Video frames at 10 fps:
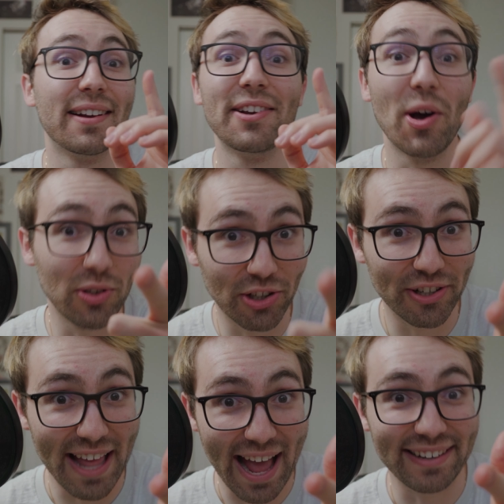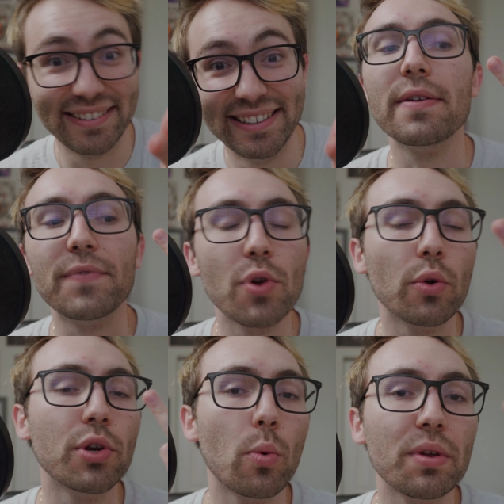go learn that. And if you
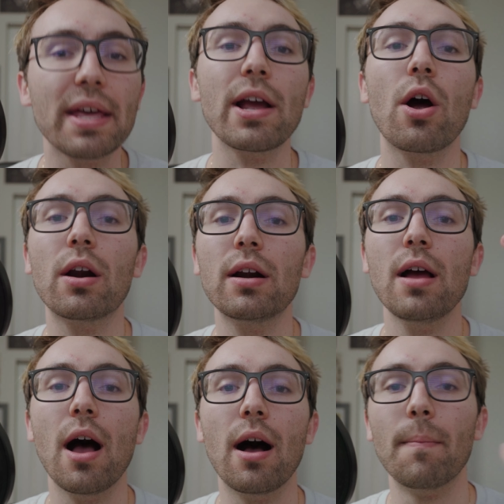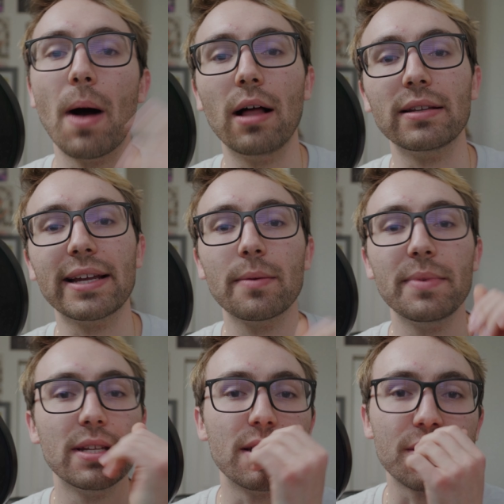don't know what they are, I'll link them
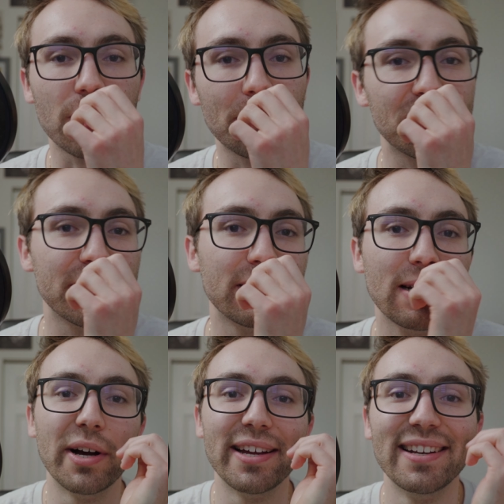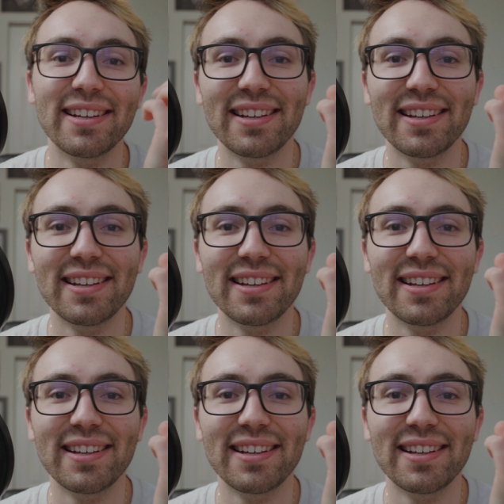in the description, but